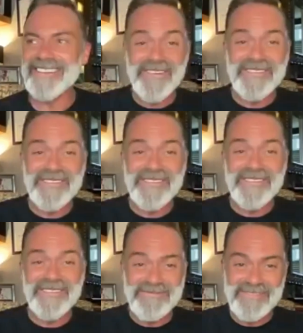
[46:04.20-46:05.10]
you ever
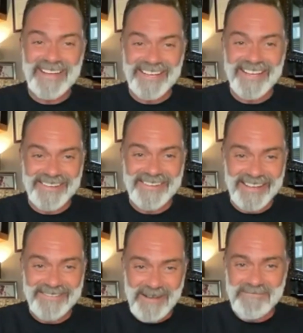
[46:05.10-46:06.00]
do
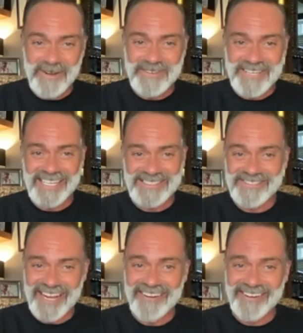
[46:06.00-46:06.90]
a podcast
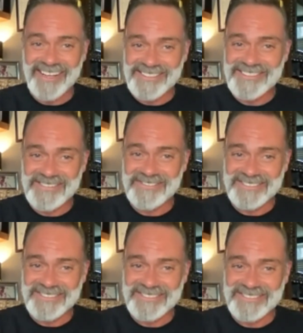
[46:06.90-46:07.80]
with Harriet, she will
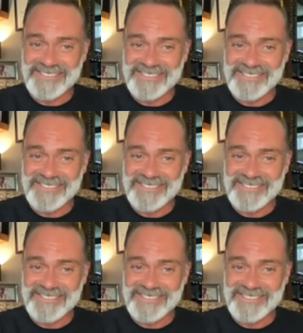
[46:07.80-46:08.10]
tell you.